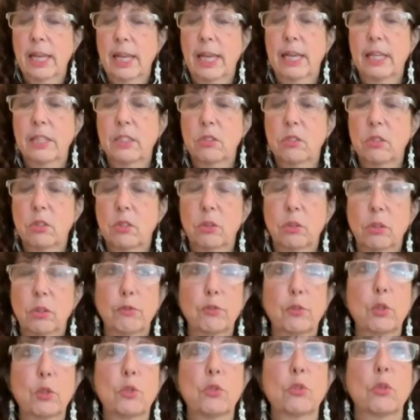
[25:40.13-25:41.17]
And so the
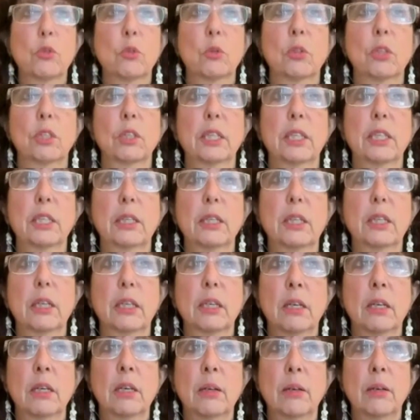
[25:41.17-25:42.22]
first story,
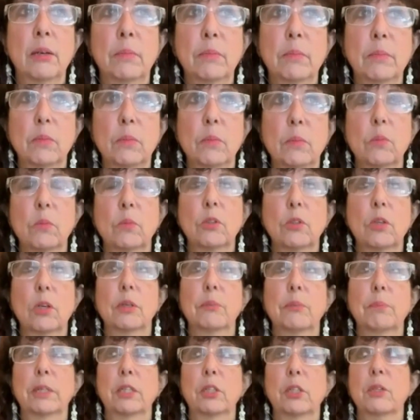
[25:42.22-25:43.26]

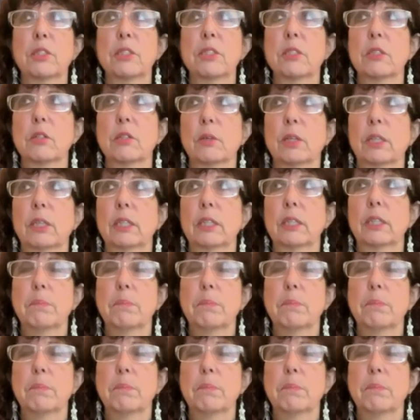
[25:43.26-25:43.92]
Bitcoin Cinderella,